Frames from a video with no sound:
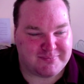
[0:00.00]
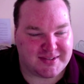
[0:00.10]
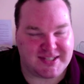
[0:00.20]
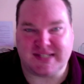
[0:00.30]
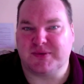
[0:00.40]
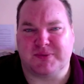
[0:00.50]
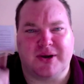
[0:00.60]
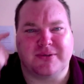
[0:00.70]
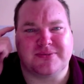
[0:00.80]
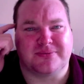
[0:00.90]
this was when I
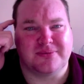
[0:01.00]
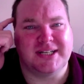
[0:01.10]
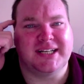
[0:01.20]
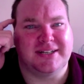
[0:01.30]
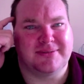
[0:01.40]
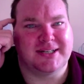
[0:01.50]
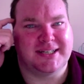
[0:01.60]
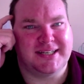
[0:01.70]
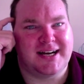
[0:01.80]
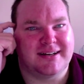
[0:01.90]
was really, really
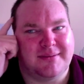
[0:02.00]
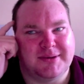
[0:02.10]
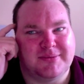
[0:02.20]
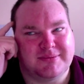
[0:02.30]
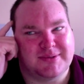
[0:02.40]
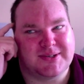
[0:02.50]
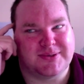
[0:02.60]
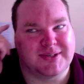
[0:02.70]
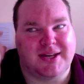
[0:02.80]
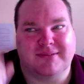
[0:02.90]
young. I mean, we're
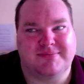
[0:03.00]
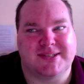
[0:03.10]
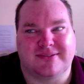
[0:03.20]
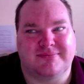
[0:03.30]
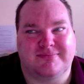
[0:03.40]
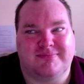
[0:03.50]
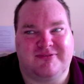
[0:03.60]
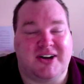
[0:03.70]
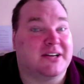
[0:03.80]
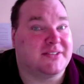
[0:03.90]
talking like sort of
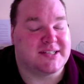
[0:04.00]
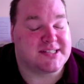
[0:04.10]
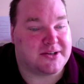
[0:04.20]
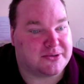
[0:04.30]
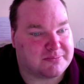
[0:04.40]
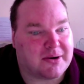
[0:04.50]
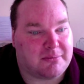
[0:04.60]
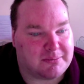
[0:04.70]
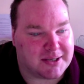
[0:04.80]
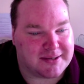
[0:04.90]
5 years old
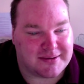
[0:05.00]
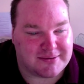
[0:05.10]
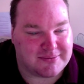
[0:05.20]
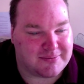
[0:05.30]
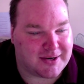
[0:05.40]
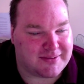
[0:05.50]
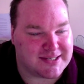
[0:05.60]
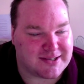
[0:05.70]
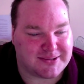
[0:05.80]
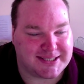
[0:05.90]
probably, that one of
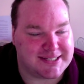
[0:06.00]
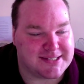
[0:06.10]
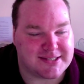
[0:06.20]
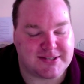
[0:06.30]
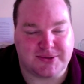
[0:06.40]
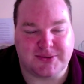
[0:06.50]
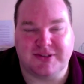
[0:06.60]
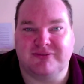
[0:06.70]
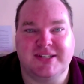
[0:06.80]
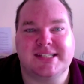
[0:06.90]
these older kids at school
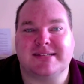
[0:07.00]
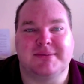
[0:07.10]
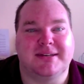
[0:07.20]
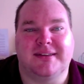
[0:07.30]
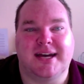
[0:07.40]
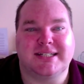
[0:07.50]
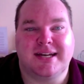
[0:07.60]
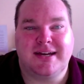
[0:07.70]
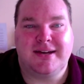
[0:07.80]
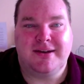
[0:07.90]
convinced me that
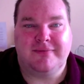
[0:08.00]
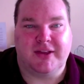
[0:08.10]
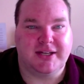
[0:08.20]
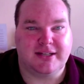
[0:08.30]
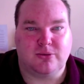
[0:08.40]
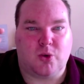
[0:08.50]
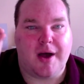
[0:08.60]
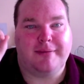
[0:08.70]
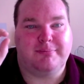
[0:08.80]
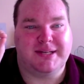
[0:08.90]
the little
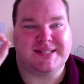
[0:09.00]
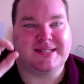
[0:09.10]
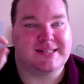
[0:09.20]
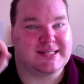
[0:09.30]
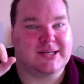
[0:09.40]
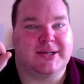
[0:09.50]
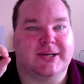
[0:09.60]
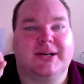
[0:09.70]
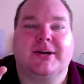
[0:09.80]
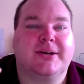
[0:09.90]
white bits inside a
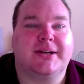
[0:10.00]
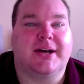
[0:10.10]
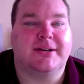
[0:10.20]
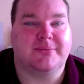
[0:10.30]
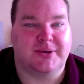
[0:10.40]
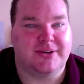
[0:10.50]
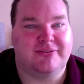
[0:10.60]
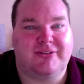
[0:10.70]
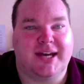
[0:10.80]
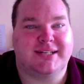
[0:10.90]
coconut were in
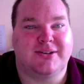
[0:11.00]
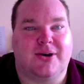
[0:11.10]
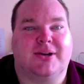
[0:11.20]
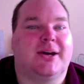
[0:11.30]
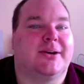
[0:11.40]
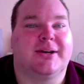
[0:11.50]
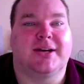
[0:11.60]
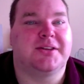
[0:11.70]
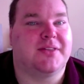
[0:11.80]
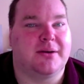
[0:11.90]
fact not
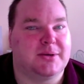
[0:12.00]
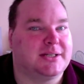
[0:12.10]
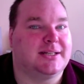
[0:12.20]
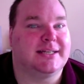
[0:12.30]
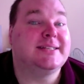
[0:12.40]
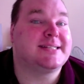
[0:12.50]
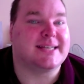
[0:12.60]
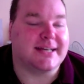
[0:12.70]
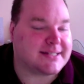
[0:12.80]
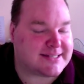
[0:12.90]
coconut, they were little
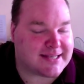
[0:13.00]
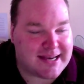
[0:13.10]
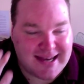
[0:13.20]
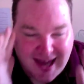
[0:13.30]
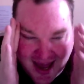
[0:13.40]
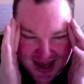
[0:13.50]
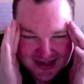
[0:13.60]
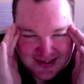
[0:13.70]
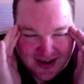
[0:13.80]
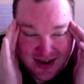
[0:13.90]
insects.
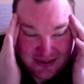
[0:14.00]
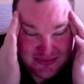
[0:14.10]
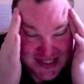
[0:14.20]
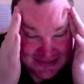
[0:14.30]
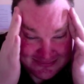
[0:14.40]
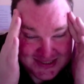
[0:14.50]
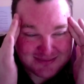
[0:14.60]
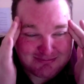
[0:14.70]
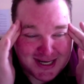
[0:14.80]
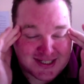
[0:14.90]
And I, for some
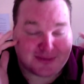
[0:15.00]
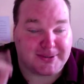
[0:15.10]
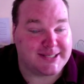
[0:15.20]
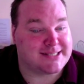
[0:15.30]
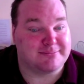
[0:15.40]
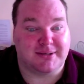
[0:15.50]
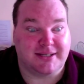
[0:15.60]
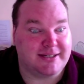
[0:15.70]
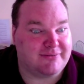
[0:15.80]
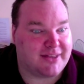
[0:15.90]
demented reason,
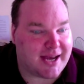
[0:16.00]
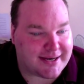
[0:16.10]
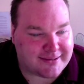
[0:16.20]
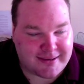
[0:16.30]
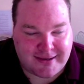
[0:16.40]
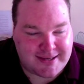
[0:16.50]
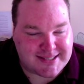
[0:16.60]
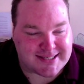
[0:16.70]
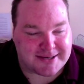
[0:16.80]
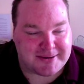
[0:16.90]
believed that.
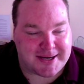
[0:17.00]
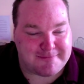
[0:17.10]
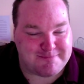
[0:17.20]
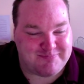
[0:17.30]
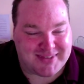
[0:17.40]
So,